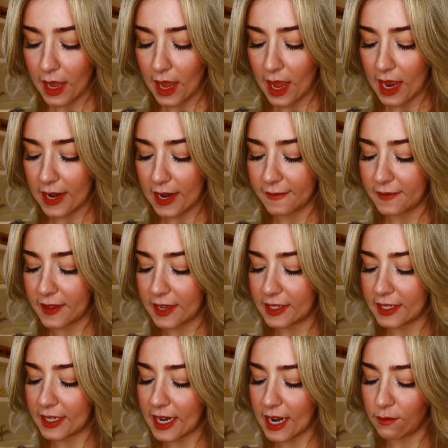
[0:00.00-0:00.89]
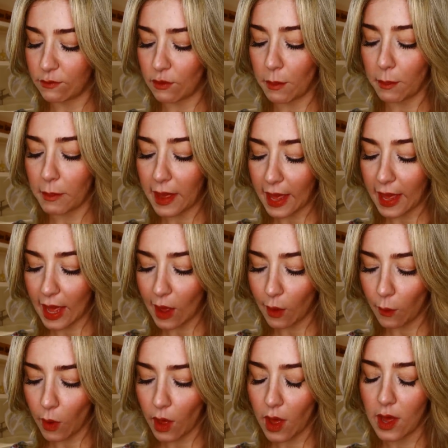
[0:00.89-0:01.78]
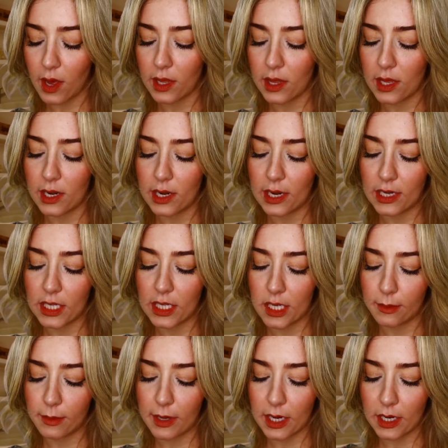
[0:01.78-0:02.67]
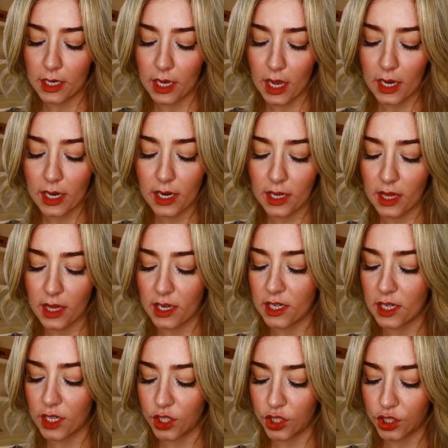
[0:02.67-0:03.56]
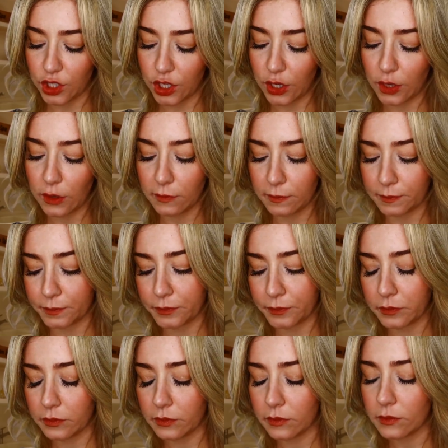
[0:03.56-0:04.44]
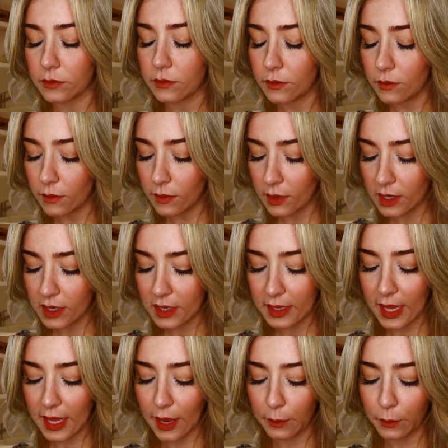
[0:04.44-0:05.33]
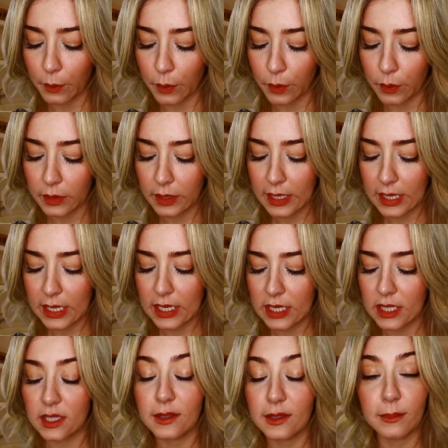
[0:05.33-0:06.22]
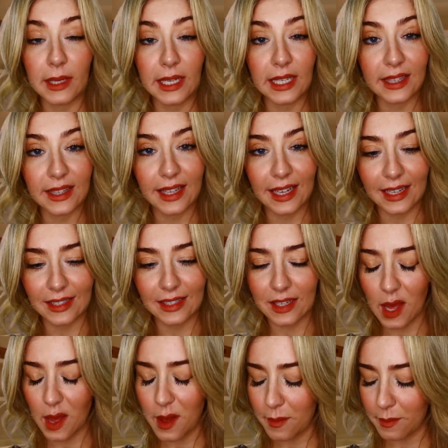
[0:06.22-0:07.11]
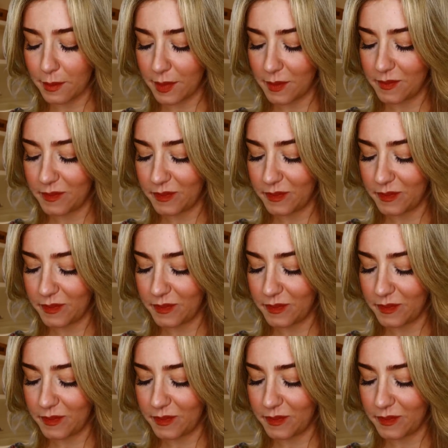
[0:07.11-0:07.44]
And if there's any repair work that needs to be done in the tissue, that will speed things up.